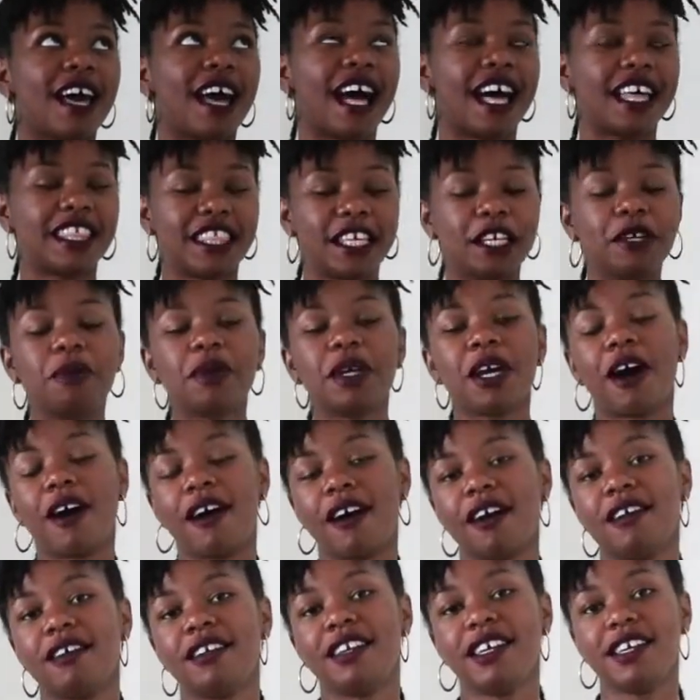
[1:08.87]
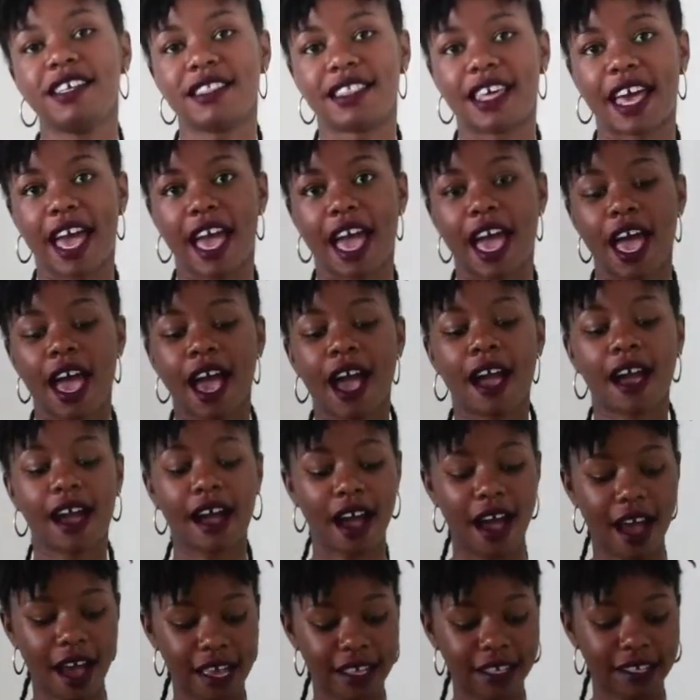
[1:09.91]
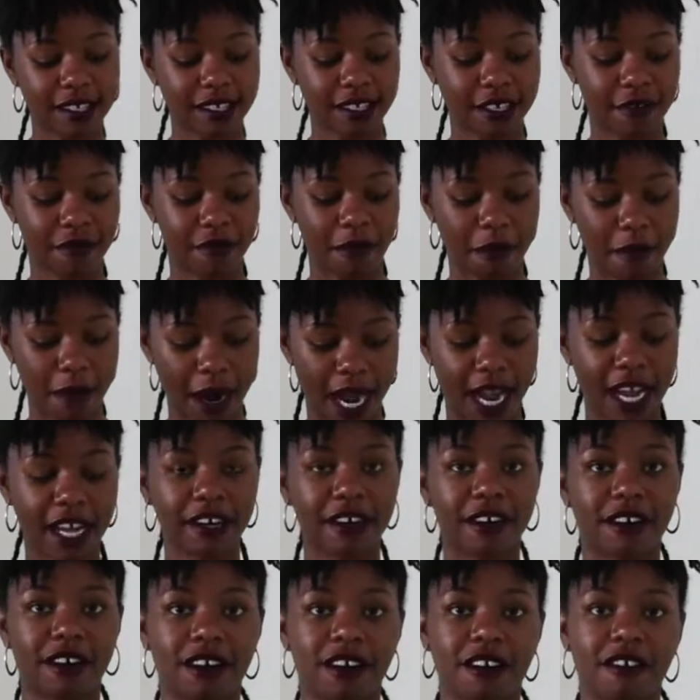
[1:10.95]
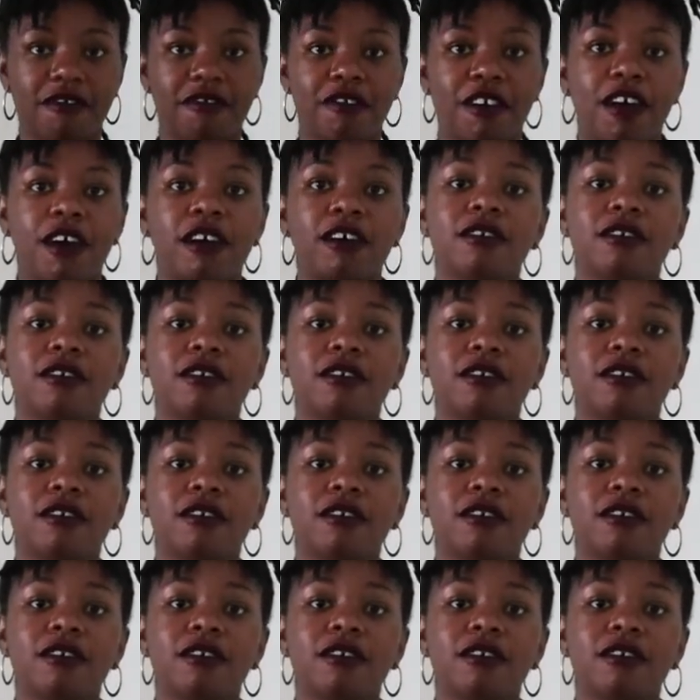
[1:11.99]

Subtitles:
I think we all need that constant reminder of